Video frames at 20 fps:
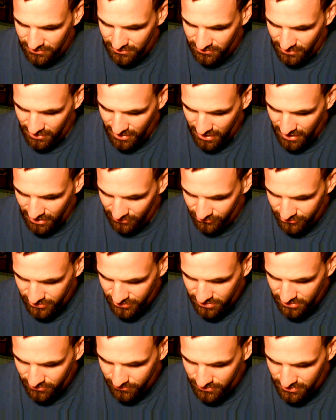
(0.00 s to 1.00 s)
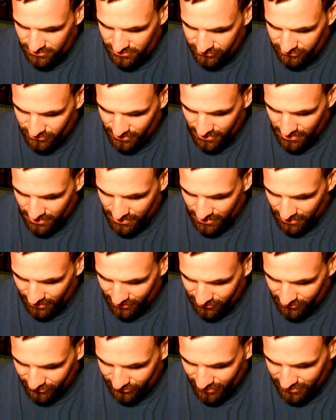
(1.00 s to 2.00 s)
has then let the cattle
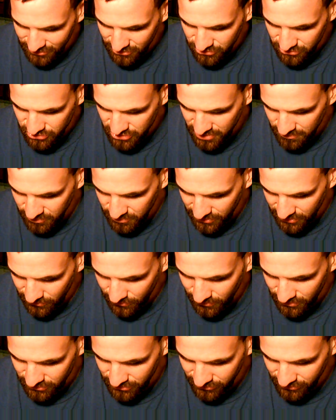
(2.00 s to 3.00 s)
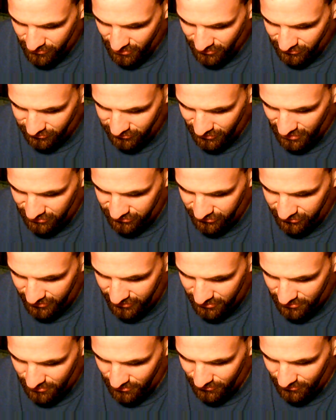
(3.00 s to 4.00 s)
decrease, and has let the sheep decrease,
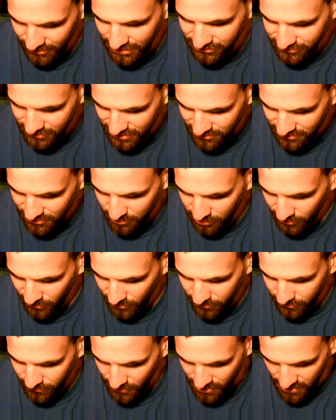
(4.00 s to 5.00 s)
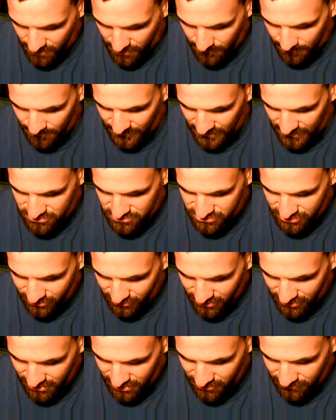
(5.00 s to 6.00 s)
thus lessening the birth rate,
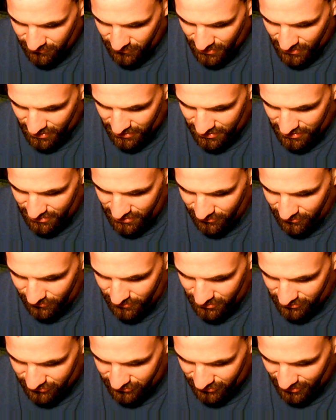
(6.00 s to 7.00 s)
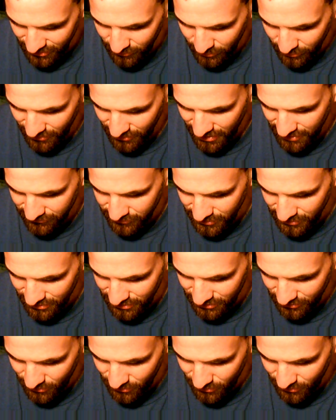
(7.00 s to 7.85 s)
he shall give increase in